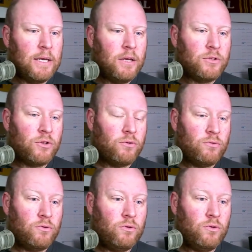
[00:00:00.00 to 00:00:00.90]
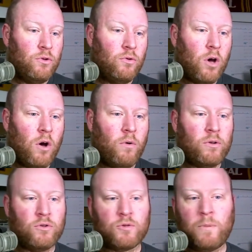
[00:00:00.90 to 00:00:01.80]
so you go
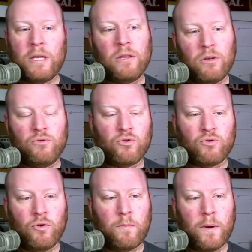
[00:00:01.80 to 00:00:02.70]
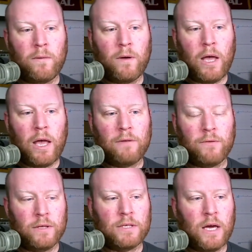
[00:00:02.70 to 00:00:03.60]
and you speak at the users group a
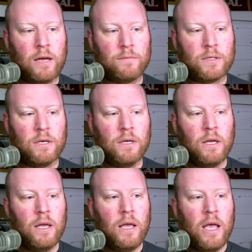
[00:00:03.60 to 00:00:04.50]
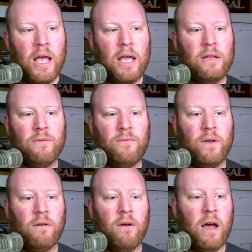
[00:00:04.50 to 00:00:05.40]
handful of times, and you
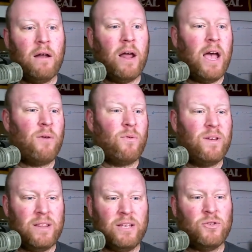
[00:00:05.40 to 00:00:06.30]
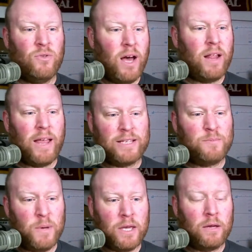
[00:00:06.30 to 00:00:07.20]
figure out, I really do not like
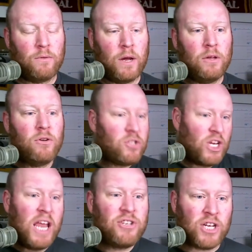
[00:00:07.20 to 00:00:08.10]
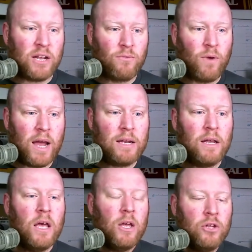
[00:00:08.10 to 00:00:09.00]
speaking, right? You can change it, right?
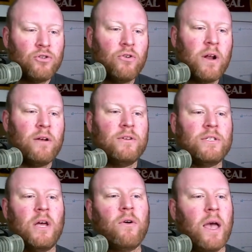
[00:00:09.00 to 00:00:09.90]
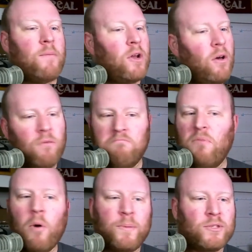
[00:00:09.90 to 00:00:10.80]
You turn around and you say, okay, I'm going to
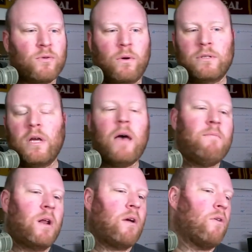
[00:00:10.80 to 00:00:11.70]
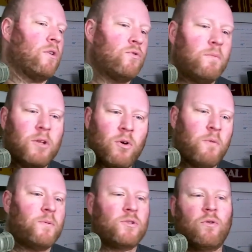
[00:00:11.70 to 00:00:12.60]
open source. I'm going to go contribute to
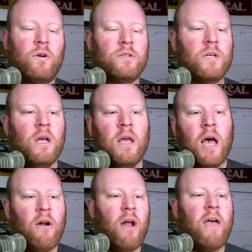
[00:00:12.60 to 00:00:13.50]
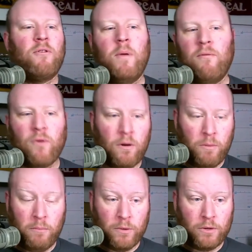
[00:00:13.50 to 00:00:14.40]
open source. I don't have to be in front of
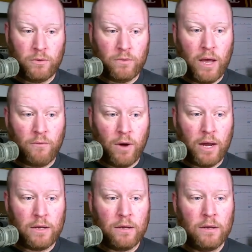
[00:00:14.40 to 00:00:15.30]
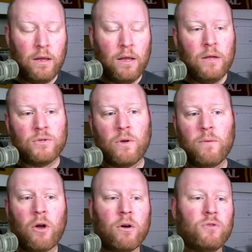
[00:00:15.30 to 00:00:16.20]
people to do that, right? So I'm
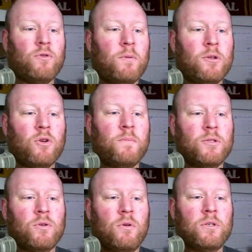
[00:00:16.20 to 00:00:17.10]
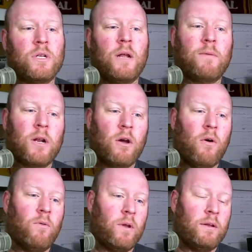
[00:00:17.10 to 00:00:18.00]
going to go contribute to open source, and I'm going to go
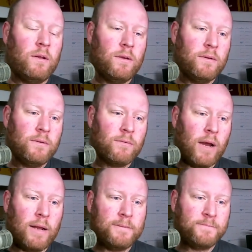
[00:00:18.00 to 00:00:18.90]
own it, right?